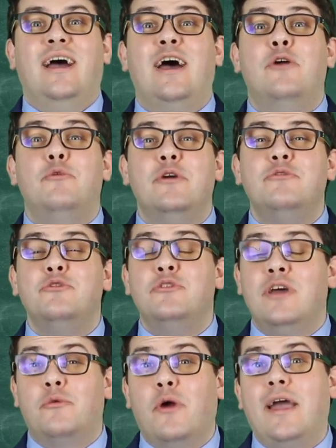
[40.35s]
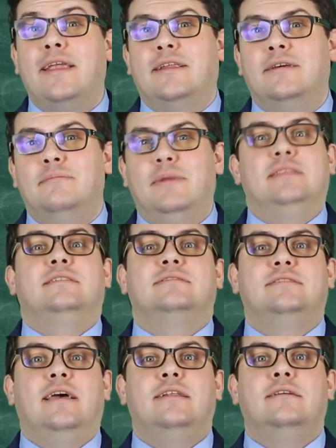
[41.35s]
A review done right, better
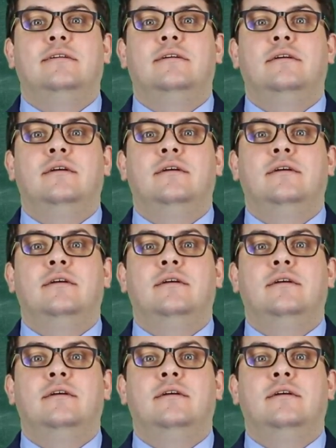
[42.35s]
said,